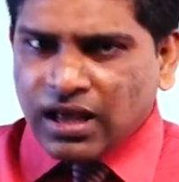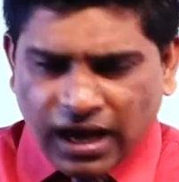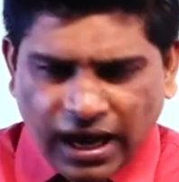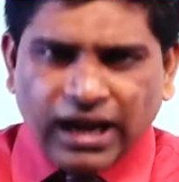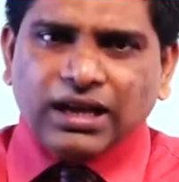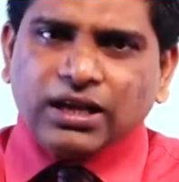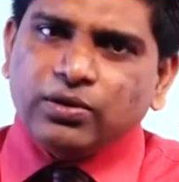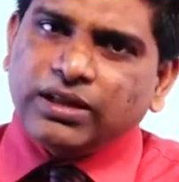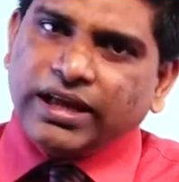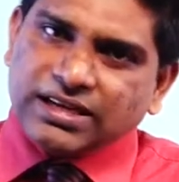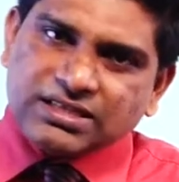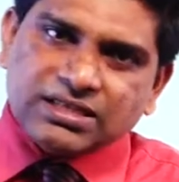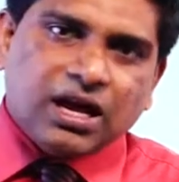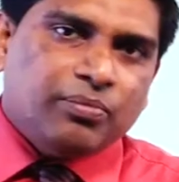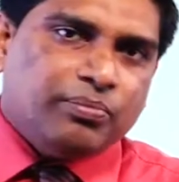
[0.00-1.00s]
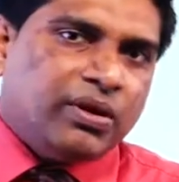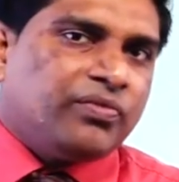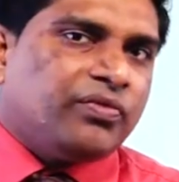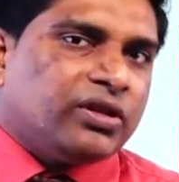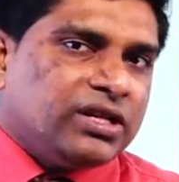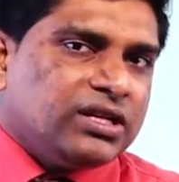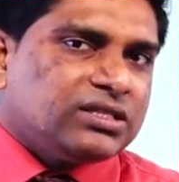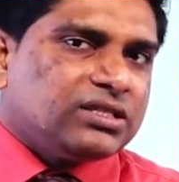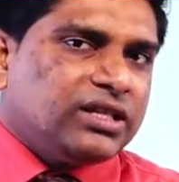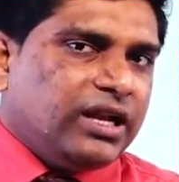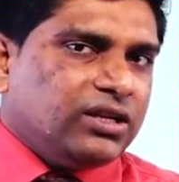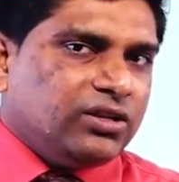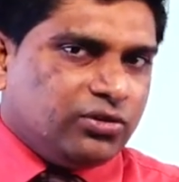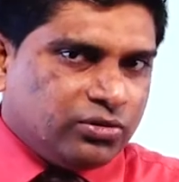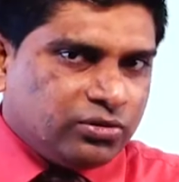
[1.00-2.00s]
I'll give the example for this,
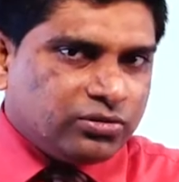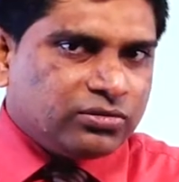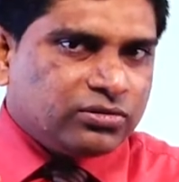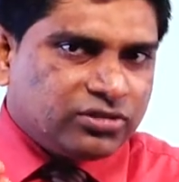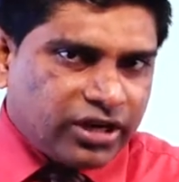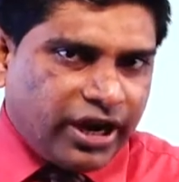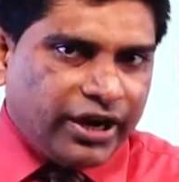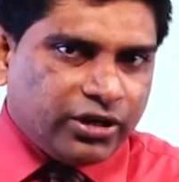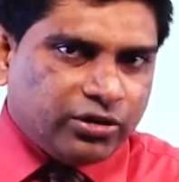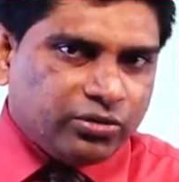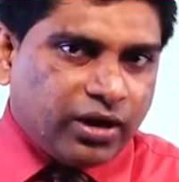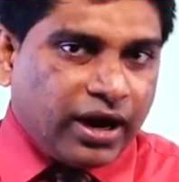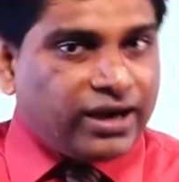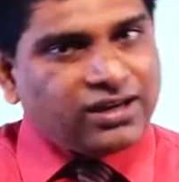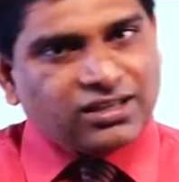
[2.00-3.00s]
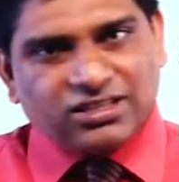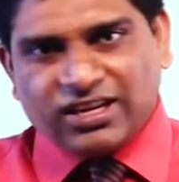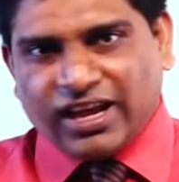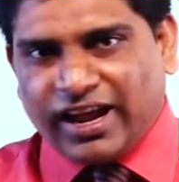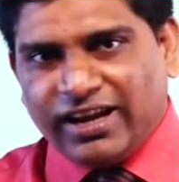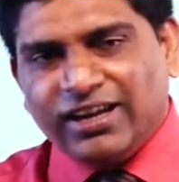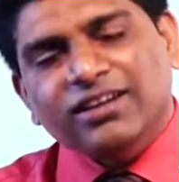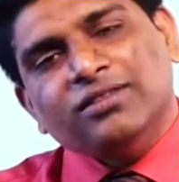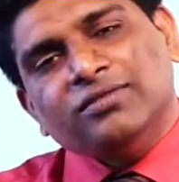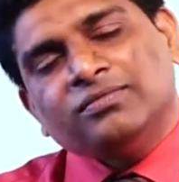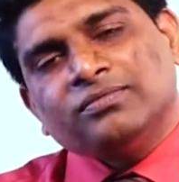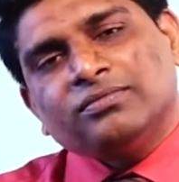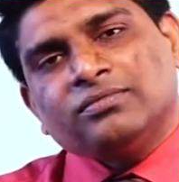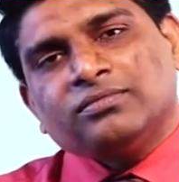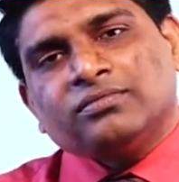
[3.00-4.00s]
then you try to understand.
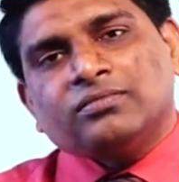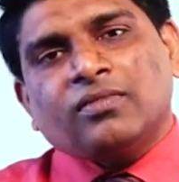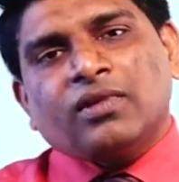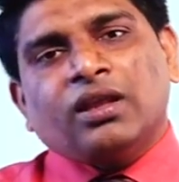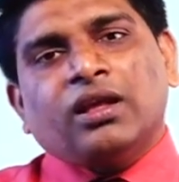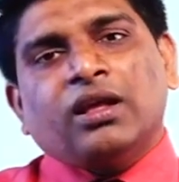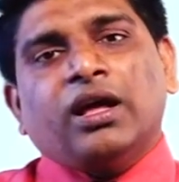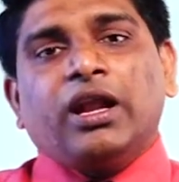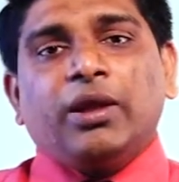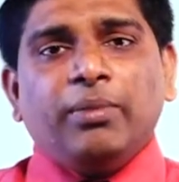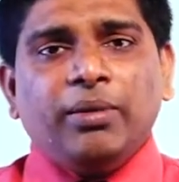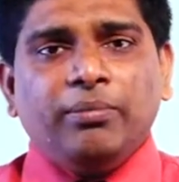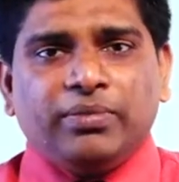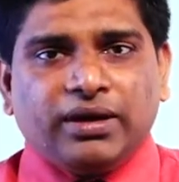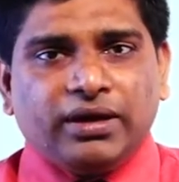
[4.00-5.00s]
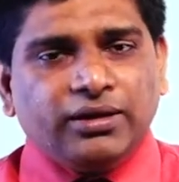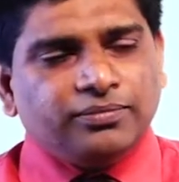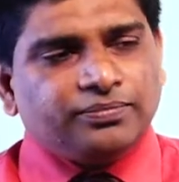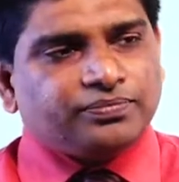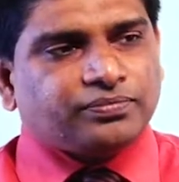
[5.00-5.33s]
Remember,